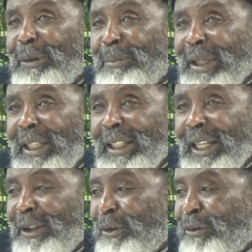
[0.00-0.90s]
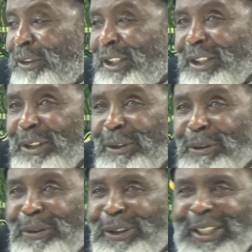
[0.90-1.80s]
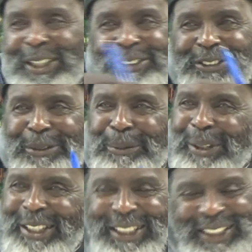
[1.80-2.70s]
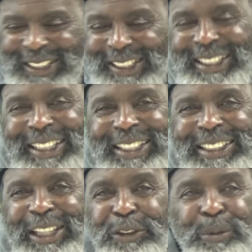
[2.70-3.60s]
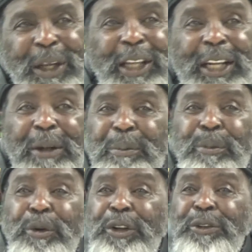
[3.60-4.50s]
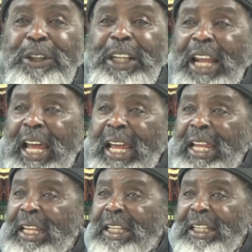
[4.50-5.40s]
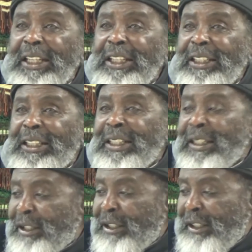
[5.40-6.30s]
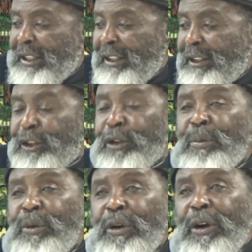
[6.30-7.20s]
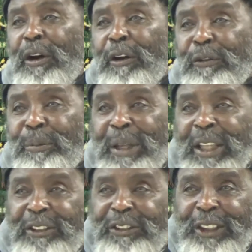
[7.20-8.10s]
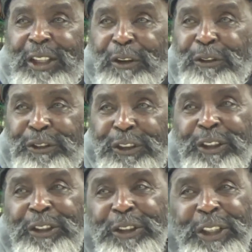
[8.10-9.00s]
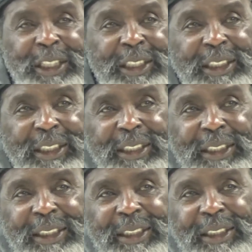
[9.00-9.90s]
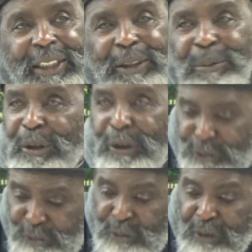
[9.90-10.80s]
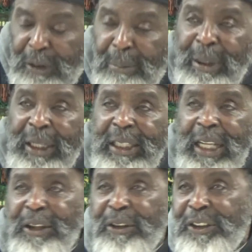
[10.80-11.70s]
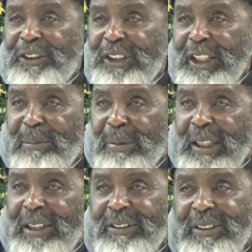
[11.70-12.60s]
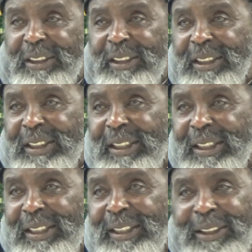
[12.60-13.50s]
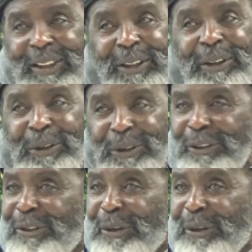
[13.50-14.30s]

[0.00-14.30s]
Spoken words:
back down over here, over there, somewhere. That's why the more you get high, the more off base and off center you get. Because you don't come back down in the same place. You know, you just